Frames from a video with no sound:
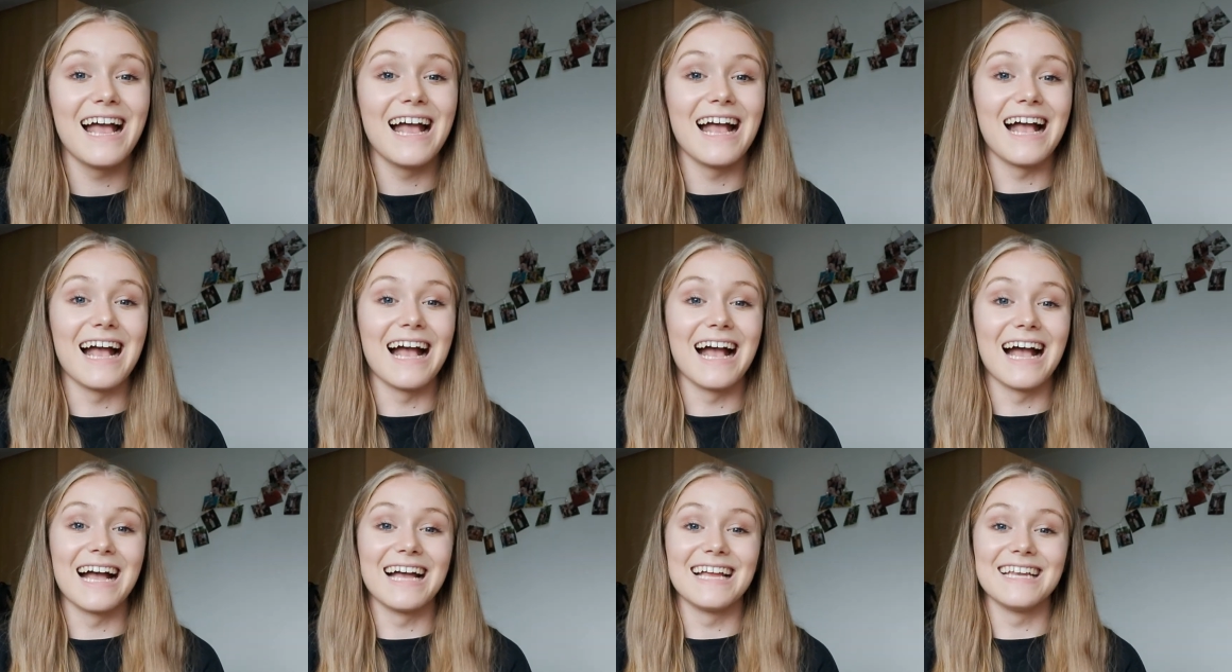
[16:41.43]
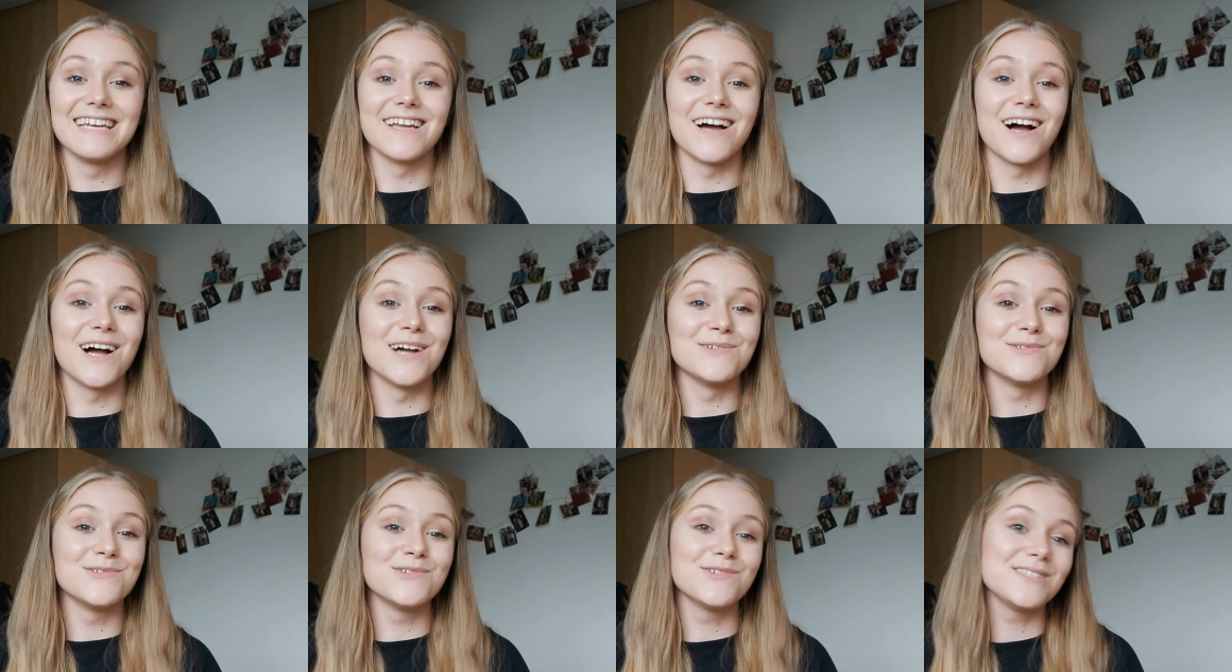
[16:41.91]
and I
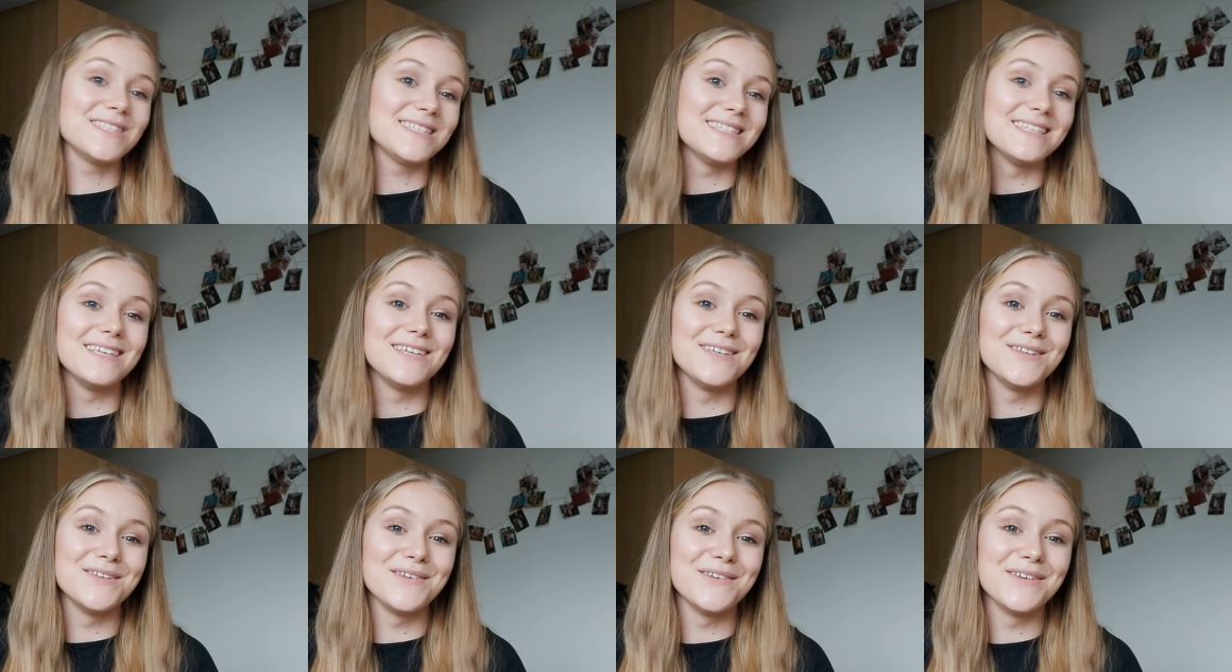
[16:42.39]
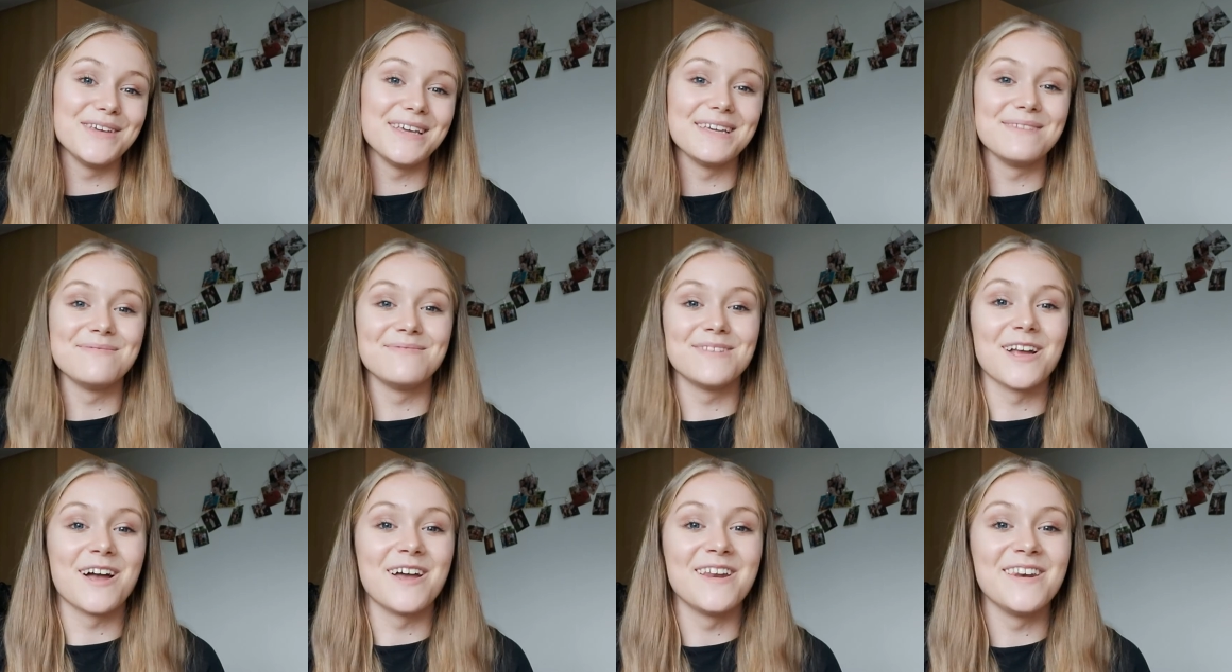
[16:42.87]
will see you
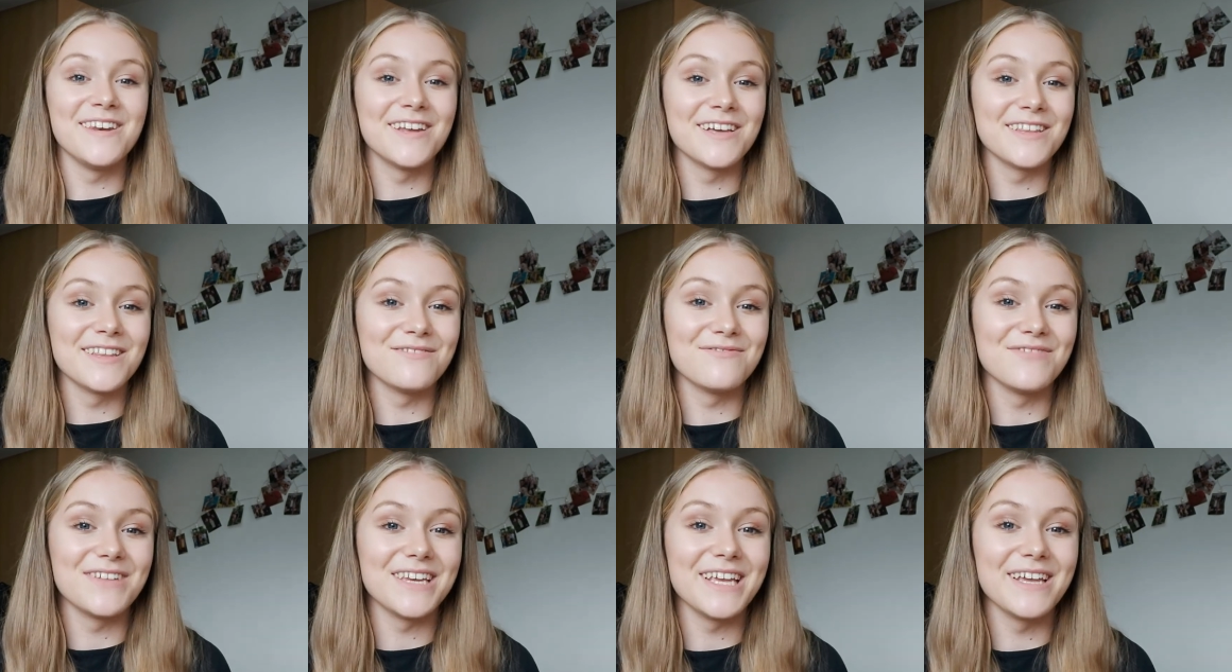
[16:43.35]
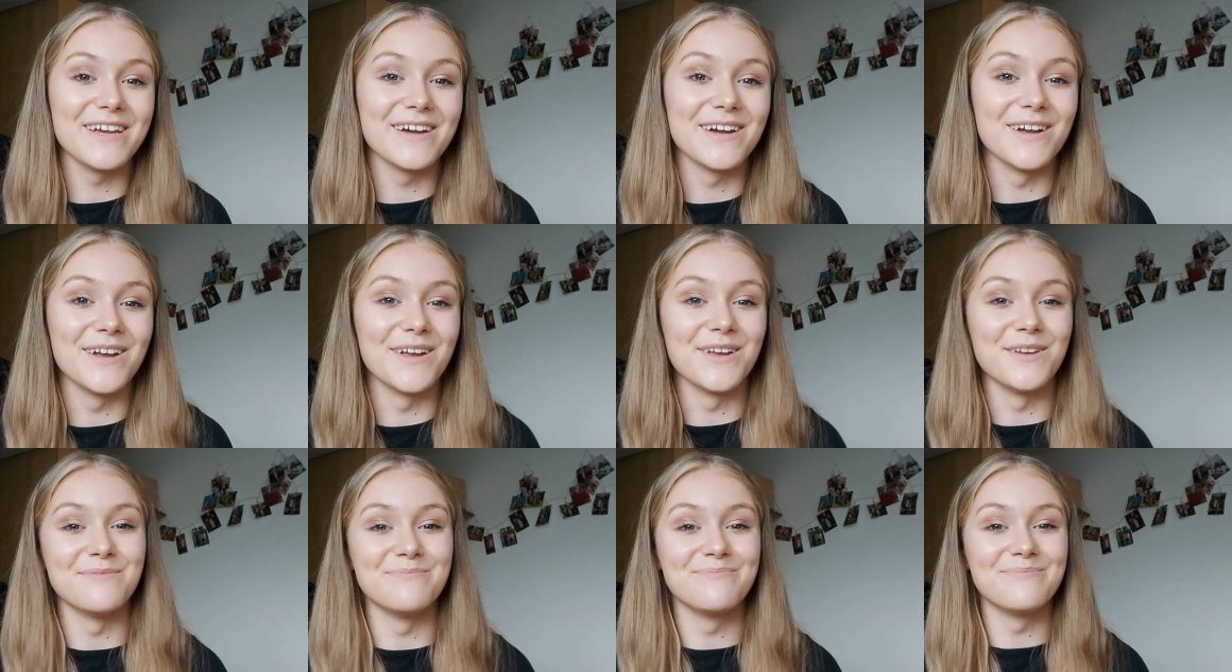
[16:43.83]
in another
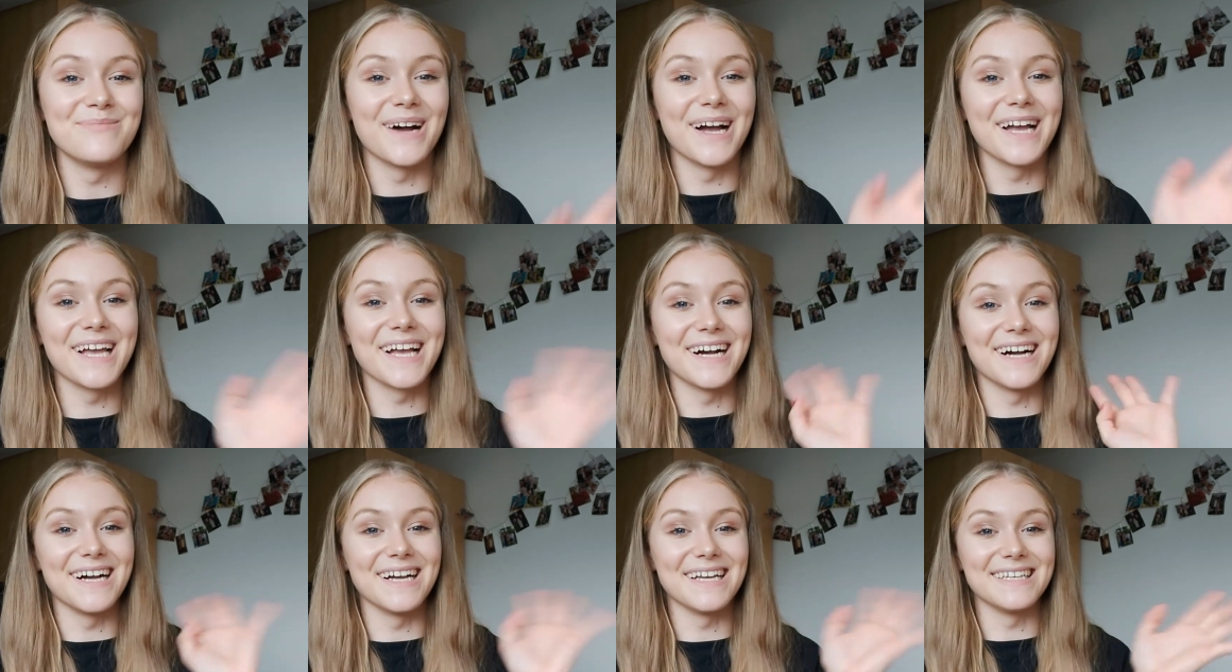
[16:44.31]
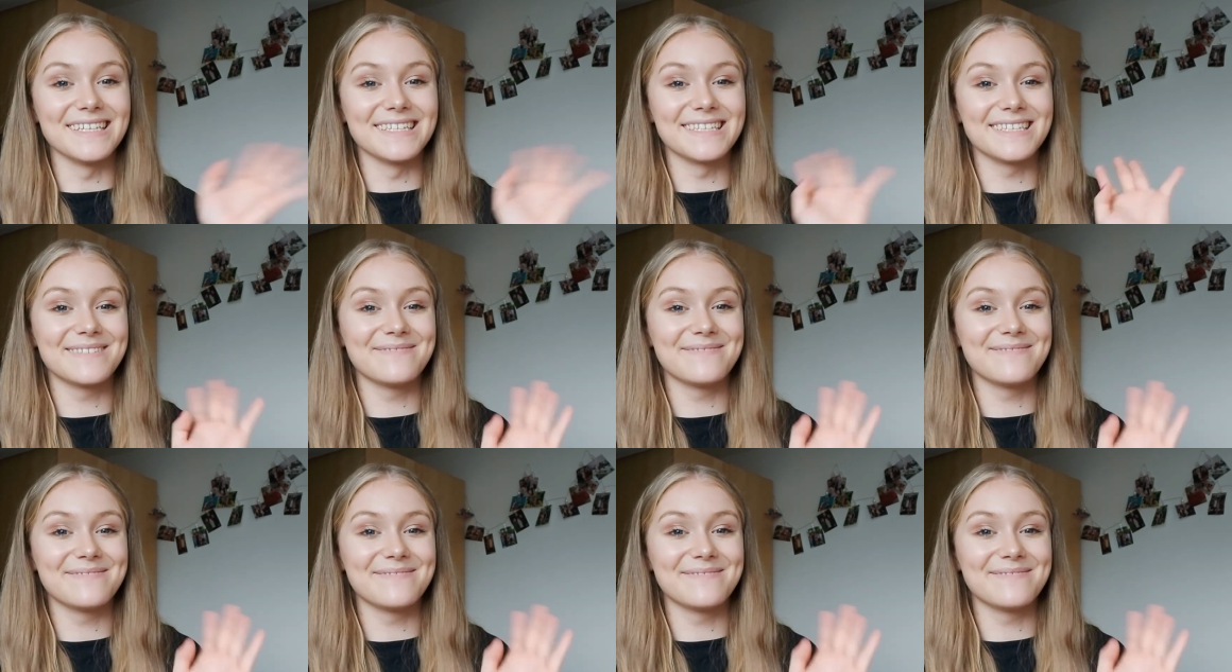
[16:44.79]
video. Bye guys.